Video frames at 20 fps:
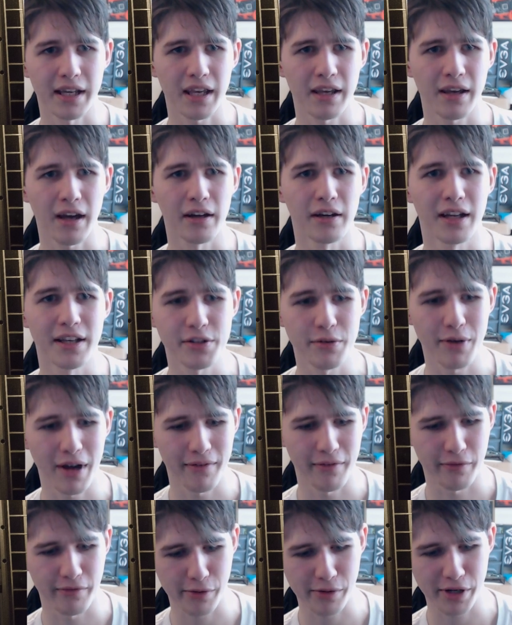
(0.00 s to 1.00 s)
unless you
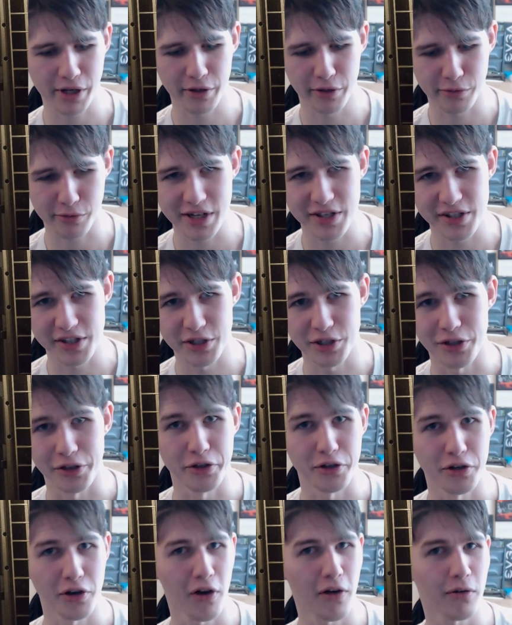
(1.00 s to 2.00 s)
have a very good reason to
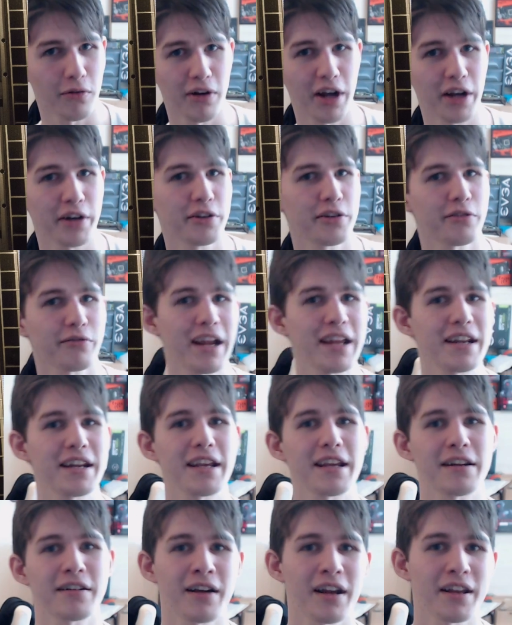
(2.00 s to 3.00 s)
not run your
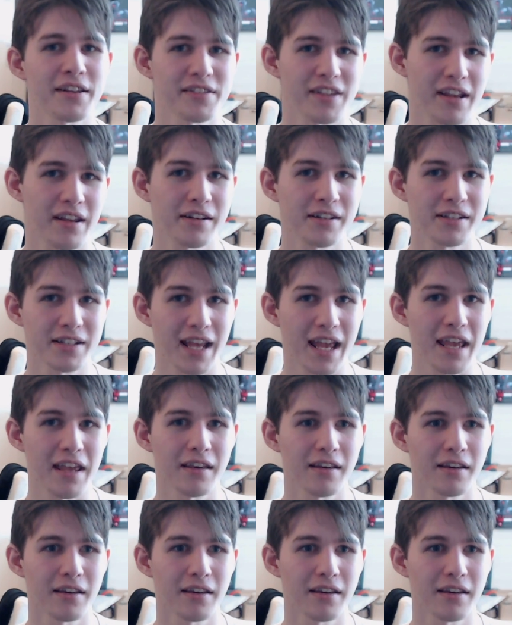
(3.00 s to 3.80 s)
radiator as intake,